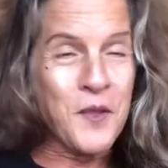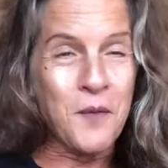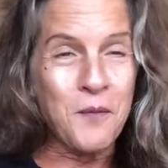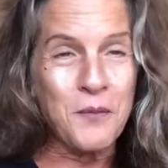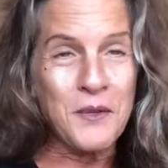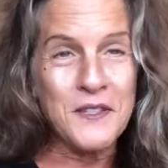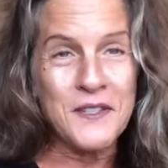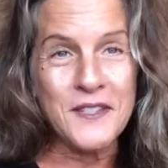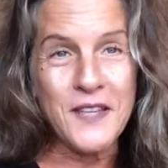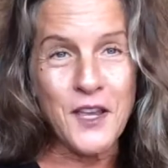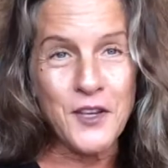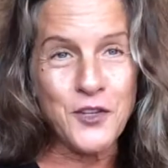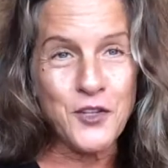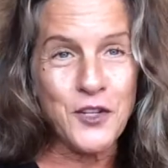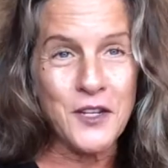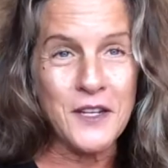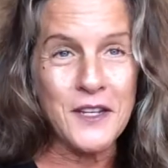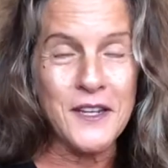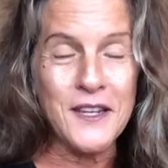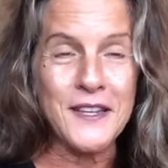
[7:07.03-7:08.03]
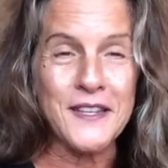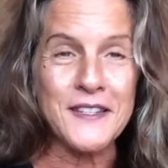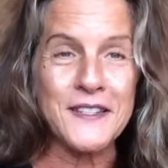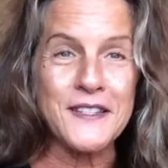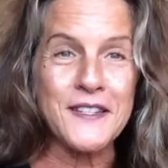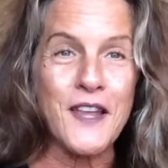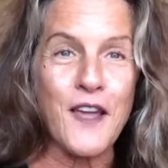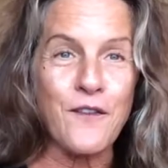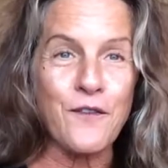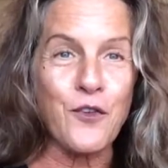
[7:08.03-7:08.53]
Possession is
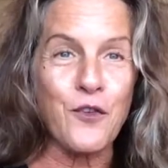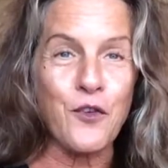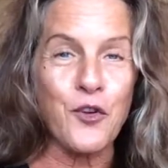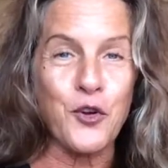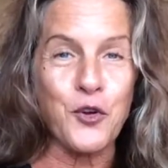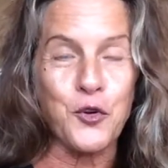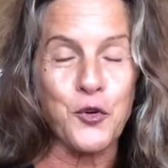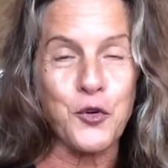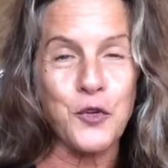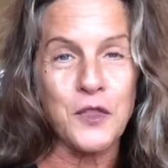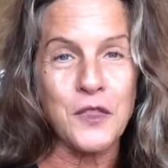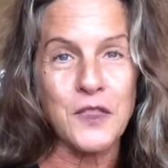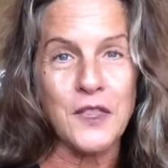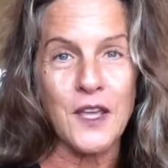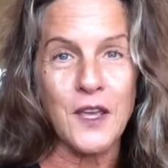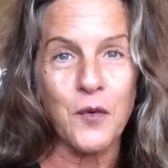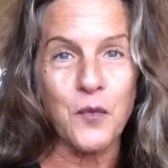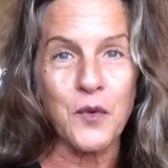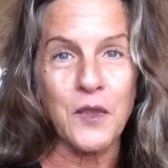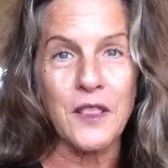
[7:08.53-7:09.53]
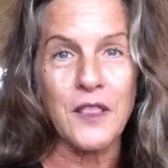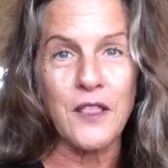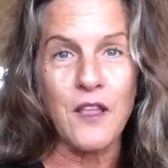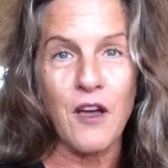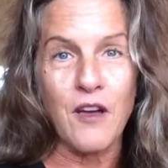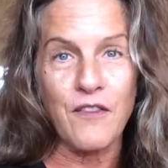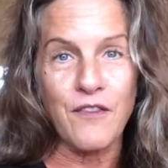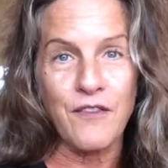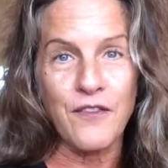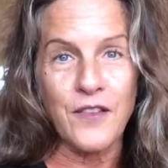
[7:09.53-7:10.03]
never a good thing with
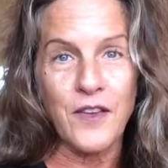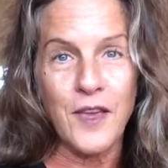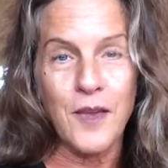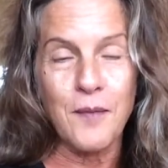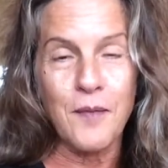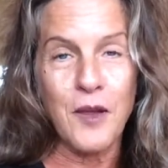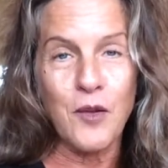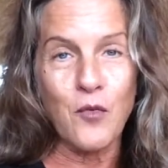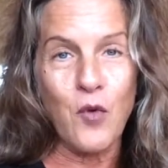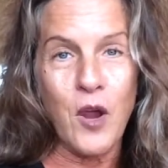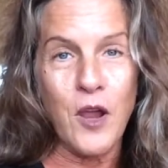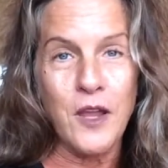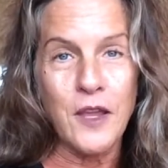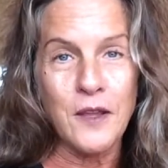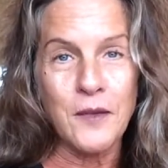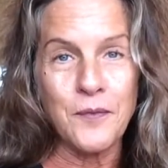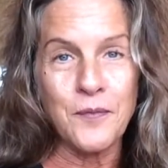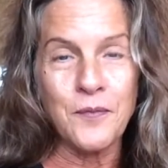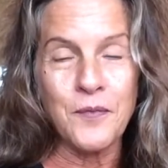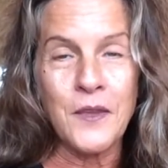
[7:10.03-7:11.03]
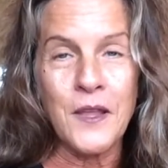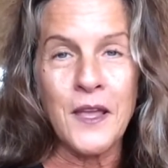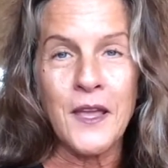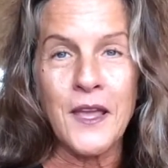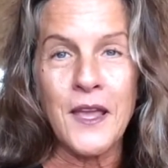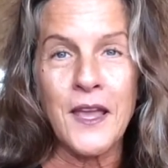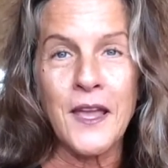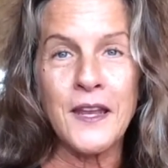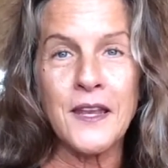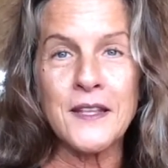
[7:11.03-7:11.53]
love. Am I right?
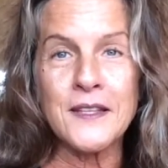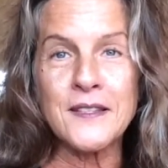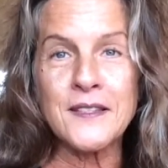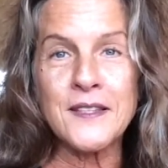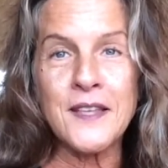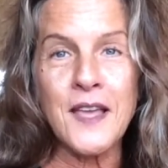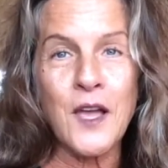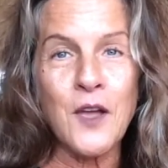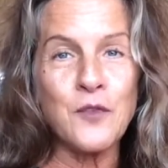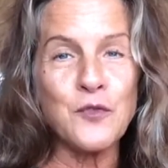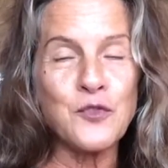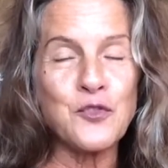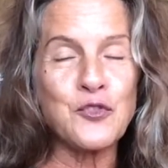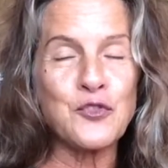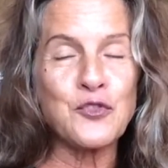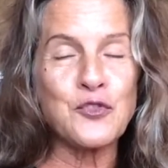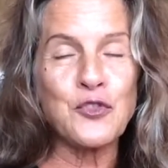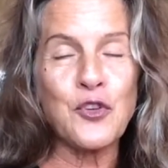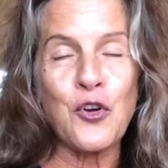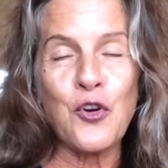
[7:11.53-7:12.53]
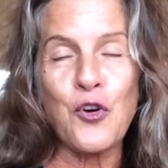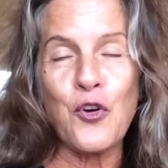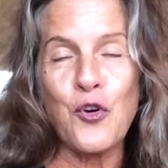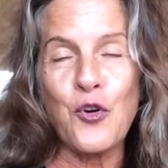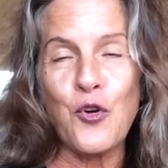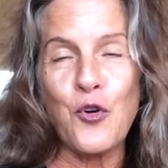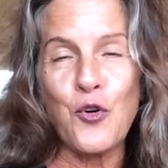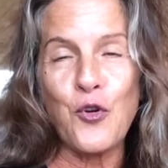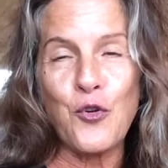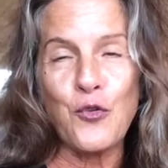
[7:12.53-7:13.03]
And it sounds
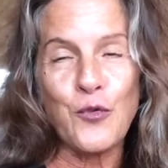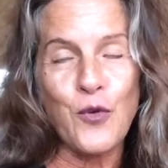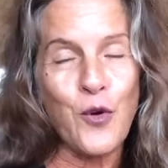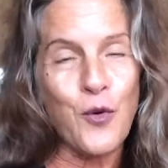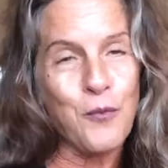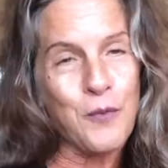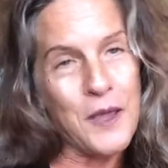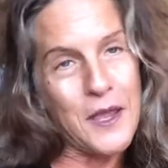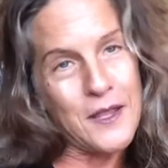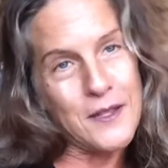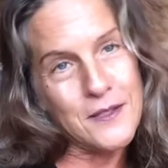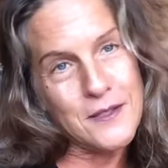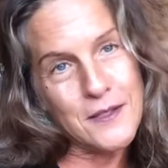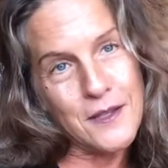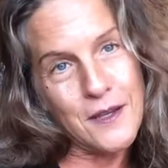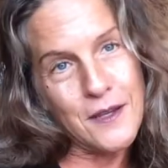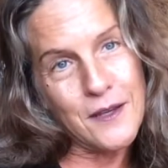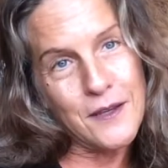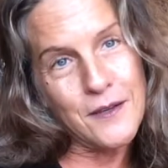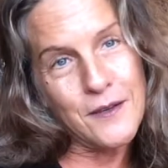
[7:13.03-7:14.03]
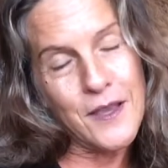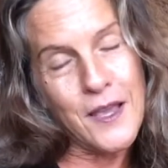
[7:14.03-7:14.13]
so romantic.